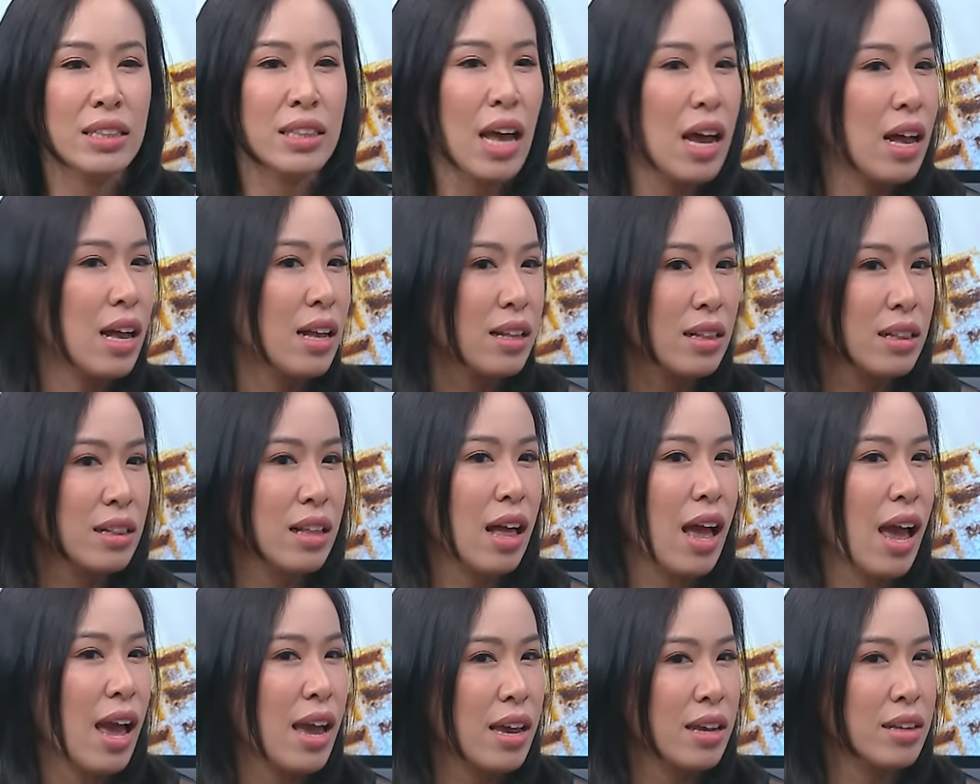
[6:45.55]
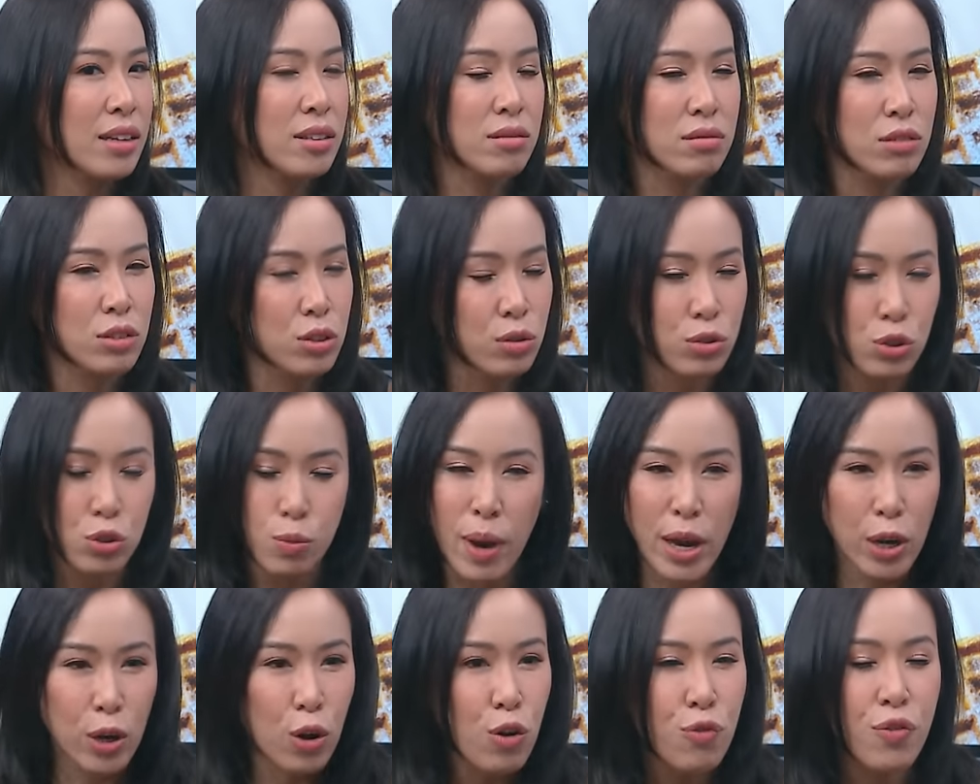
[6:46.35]
style and you know to
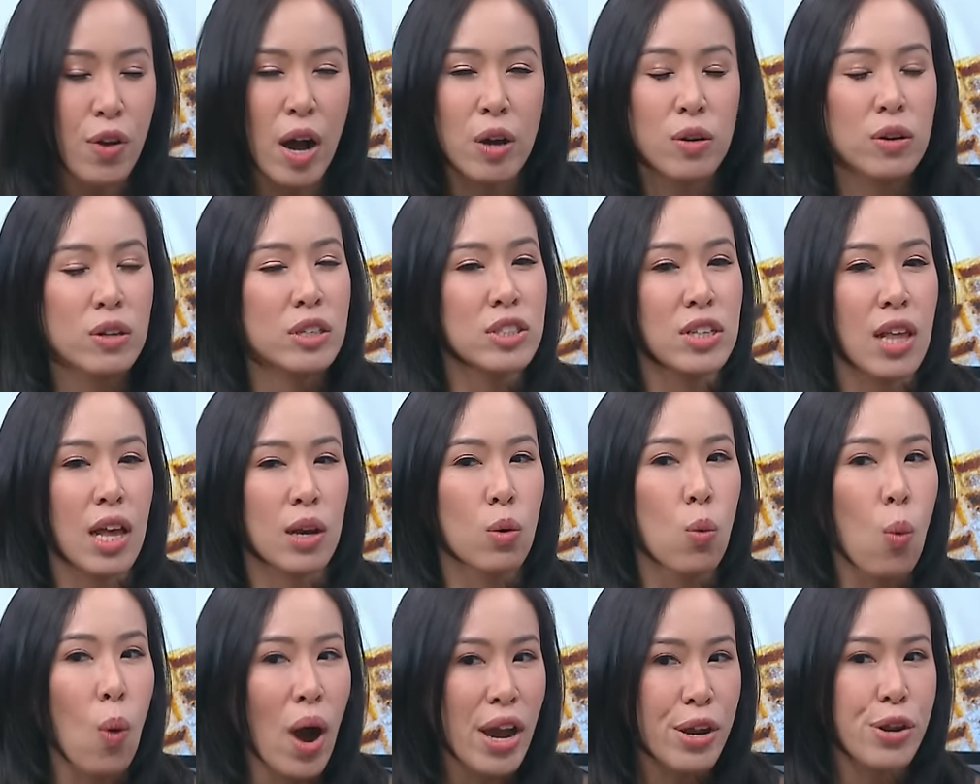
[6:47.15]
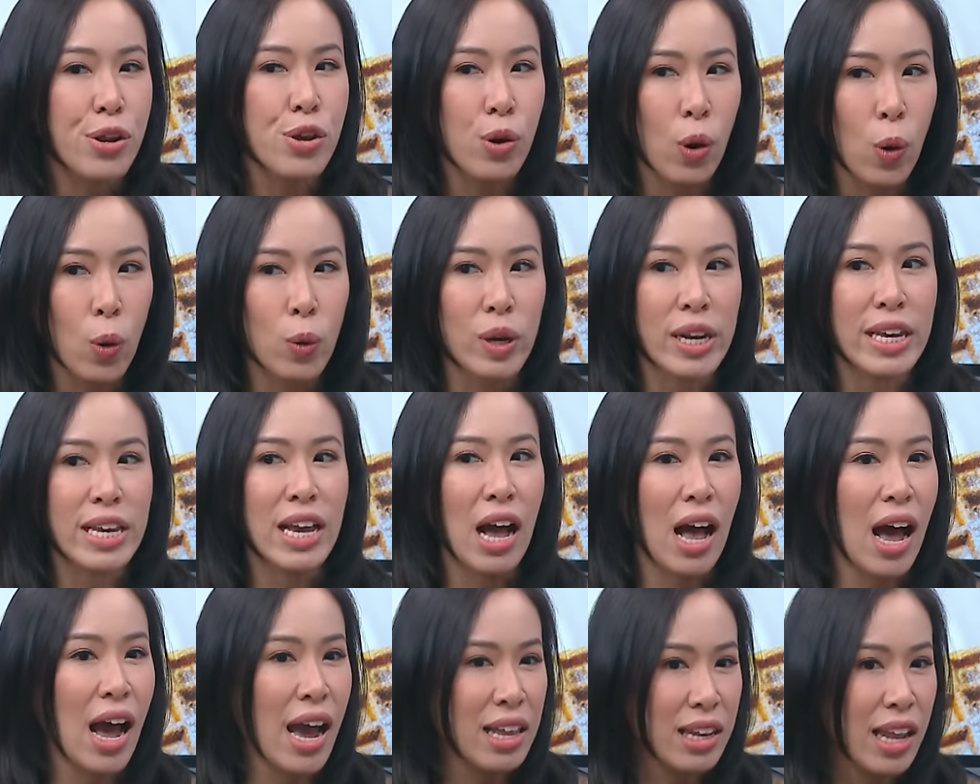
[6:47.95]
my co-founders like why do you only
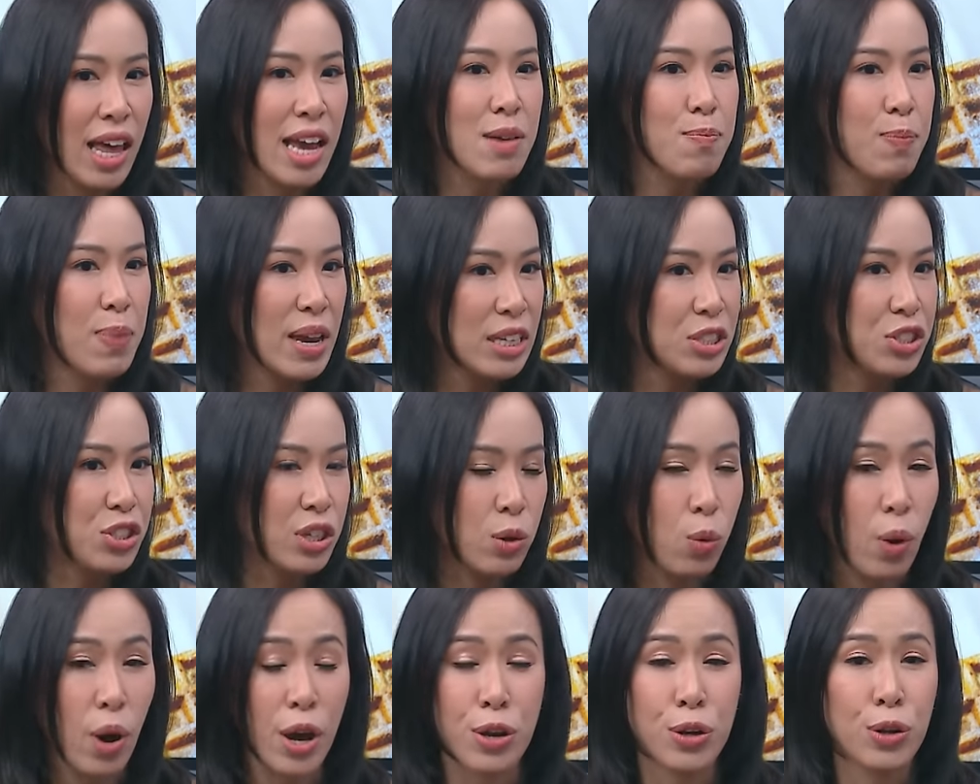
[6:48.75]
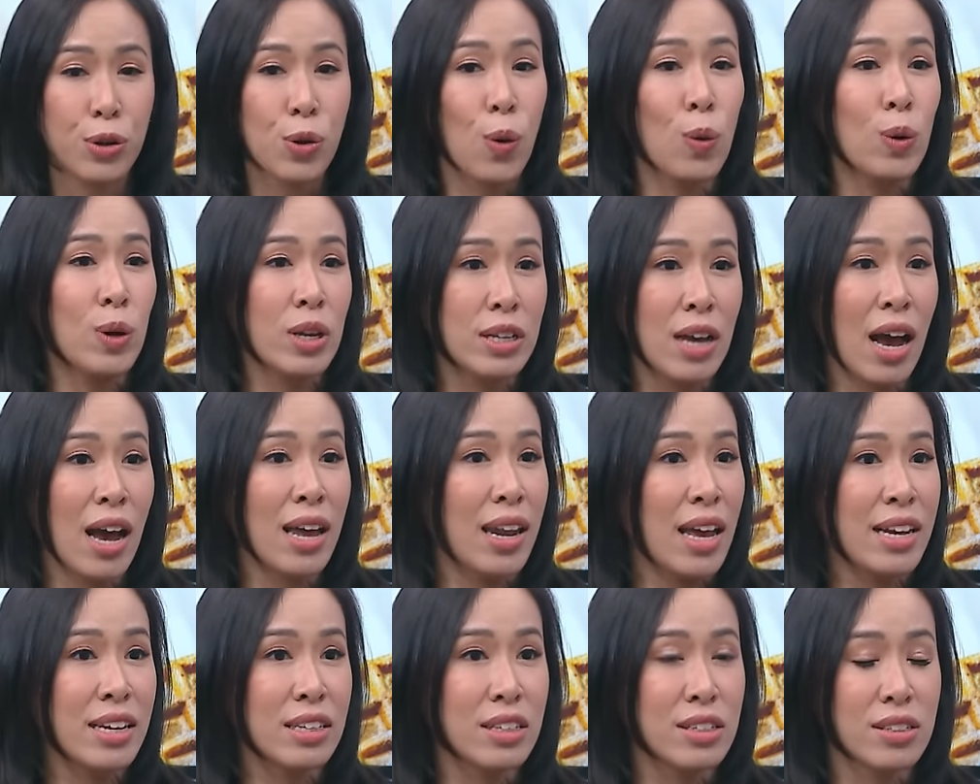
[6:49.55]
highlight pastry why do you only
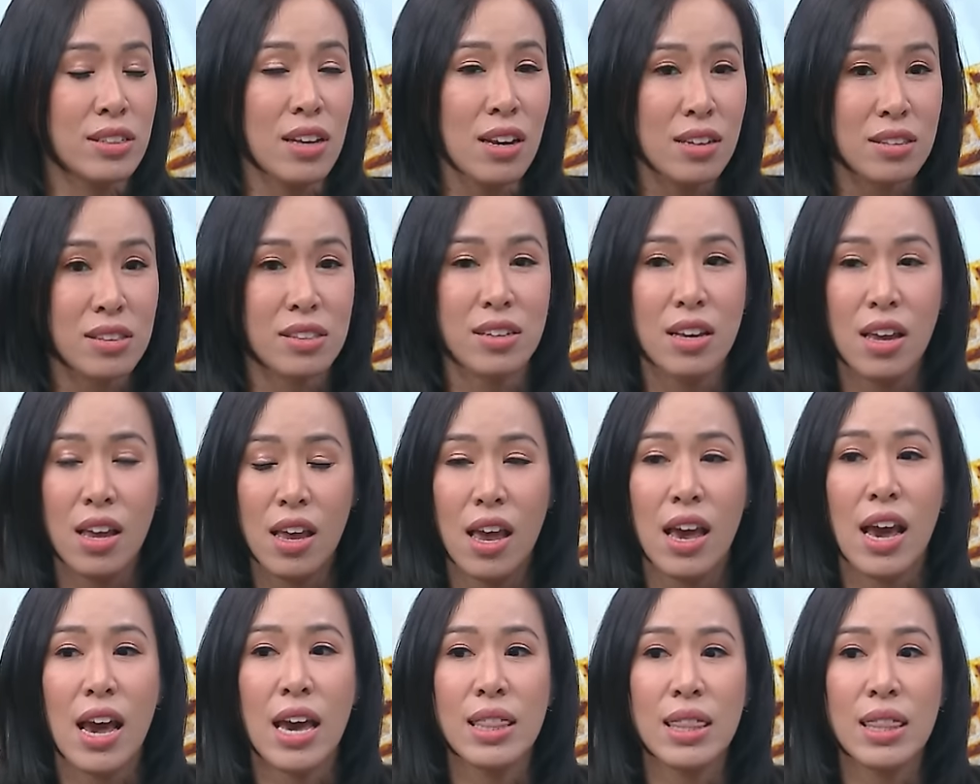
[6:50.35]
highlight mm-hmm. desserts mm -hmm.